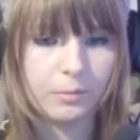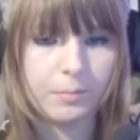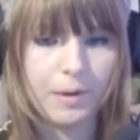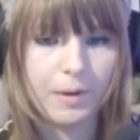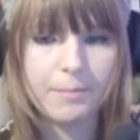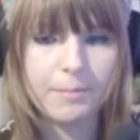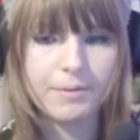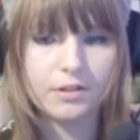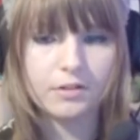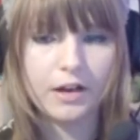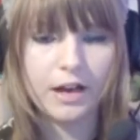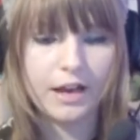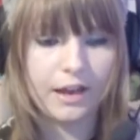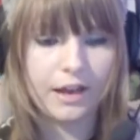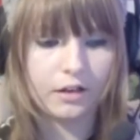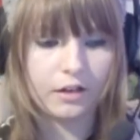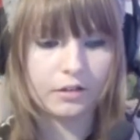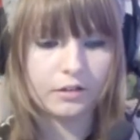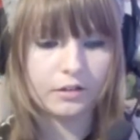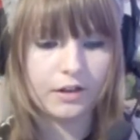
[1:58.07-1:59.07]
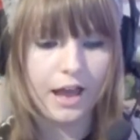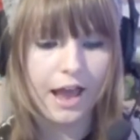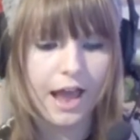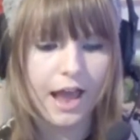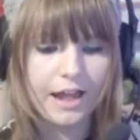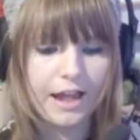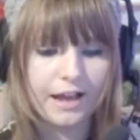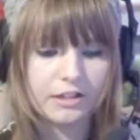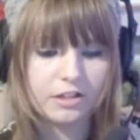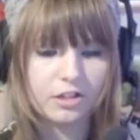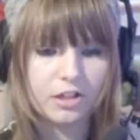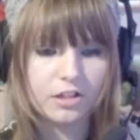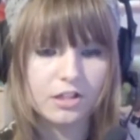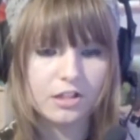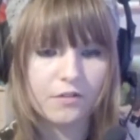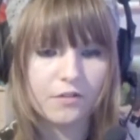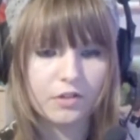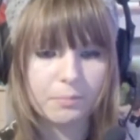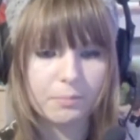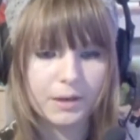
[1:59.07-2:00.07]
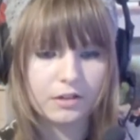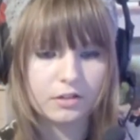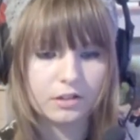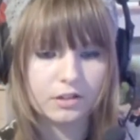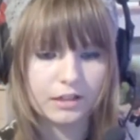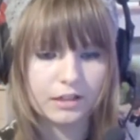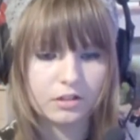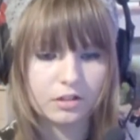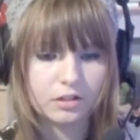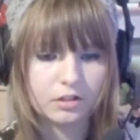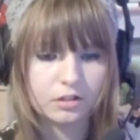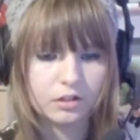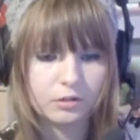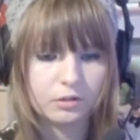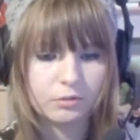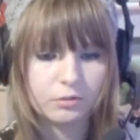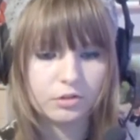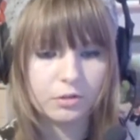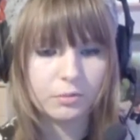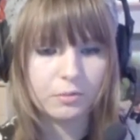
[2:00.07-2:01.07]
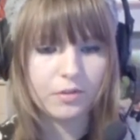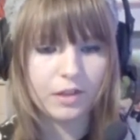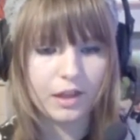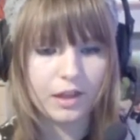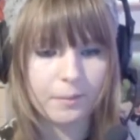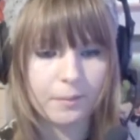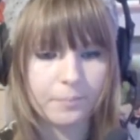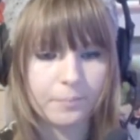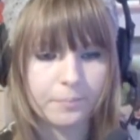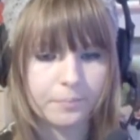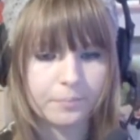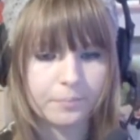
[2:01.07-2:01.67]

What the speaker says: Baby's crying. Alex, do something about it. What's wrong with them?